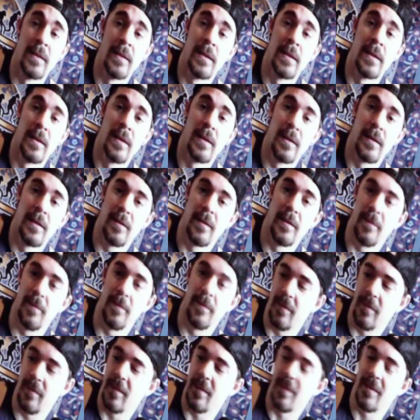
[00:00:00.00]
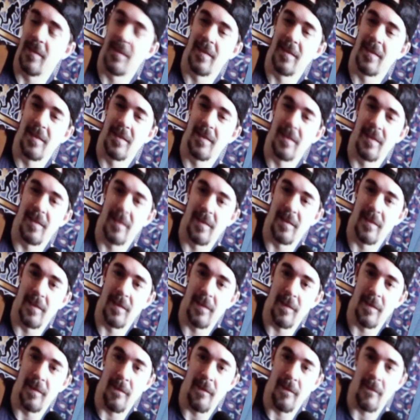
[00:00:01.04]

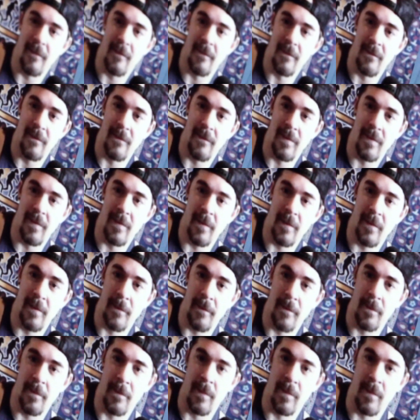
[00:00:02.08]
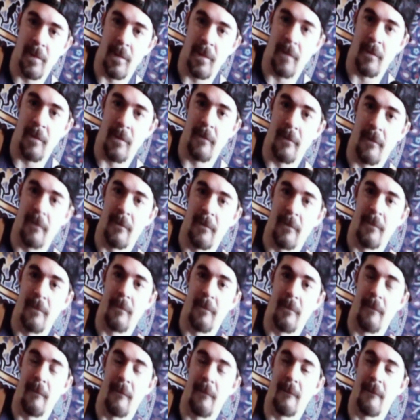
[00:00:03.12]

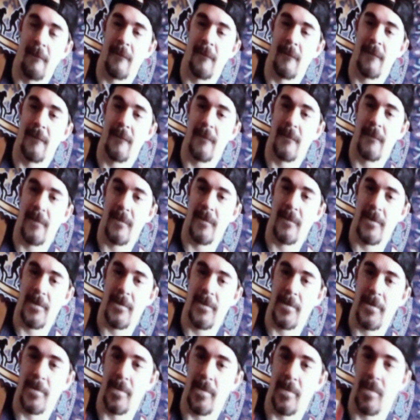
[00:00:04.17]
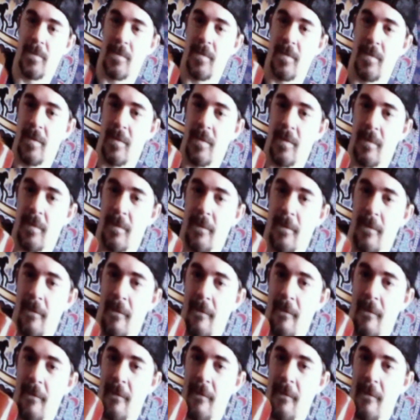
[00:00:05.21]
(not speaking)